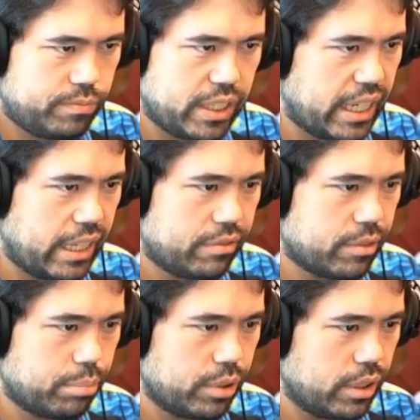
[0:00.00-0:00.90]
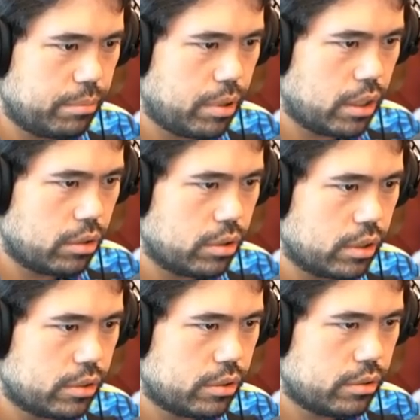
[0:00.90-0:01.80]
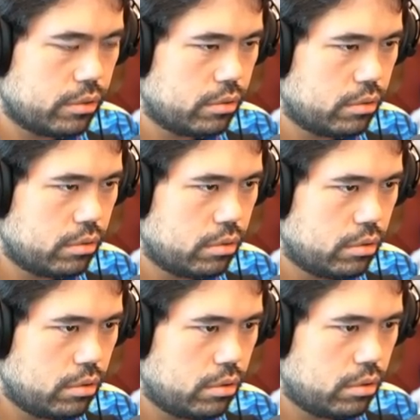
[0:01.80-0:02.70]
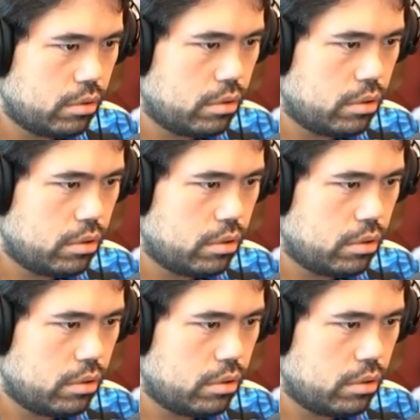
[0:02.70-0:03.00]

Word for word: Yeah, I've completely bungled this. I